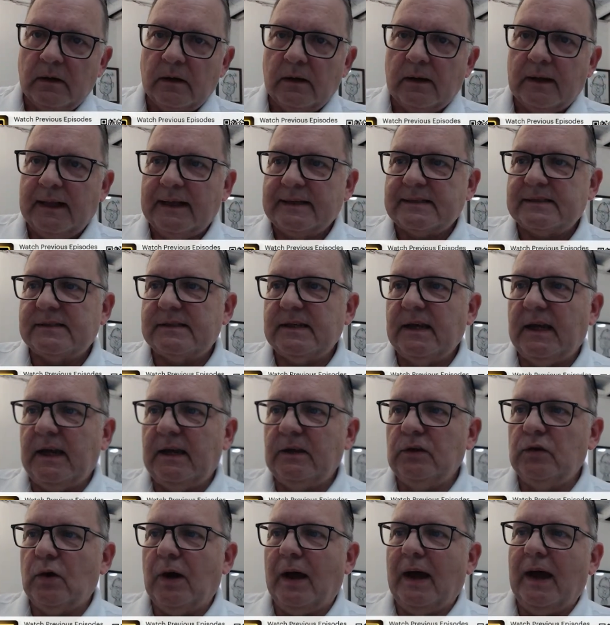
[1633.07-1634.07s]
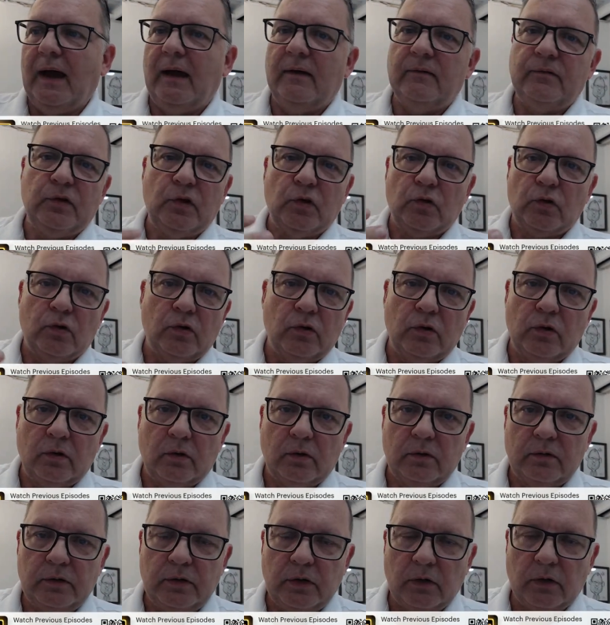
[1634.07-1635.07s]
Let's say you have
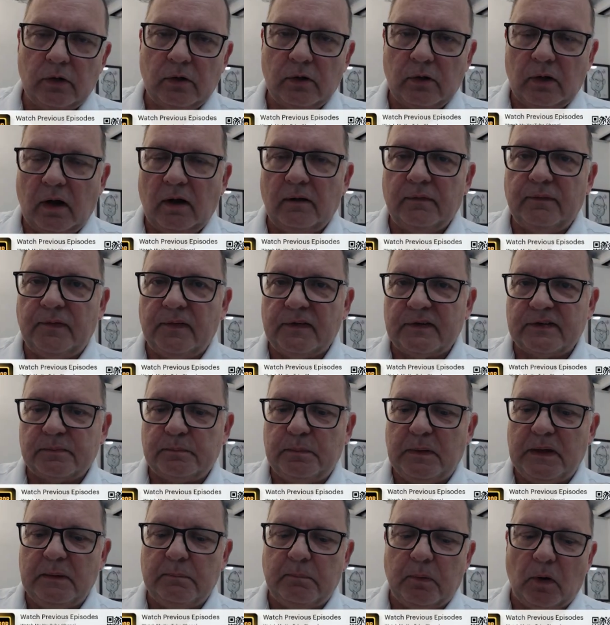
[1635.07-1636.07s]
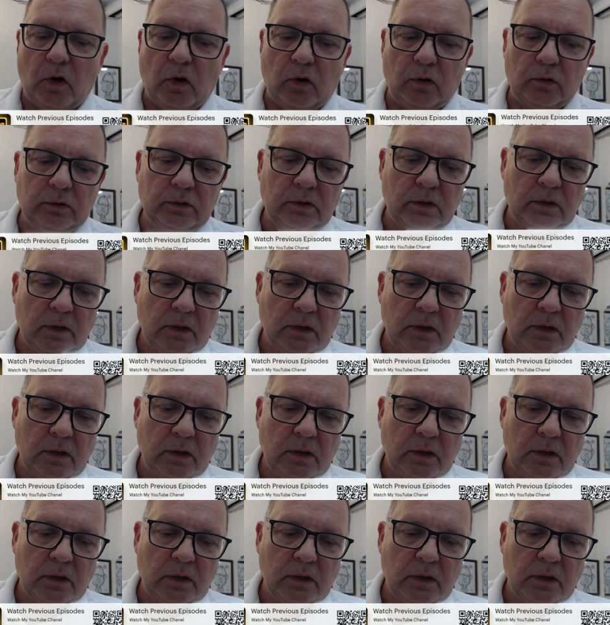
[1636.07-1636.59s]
your office people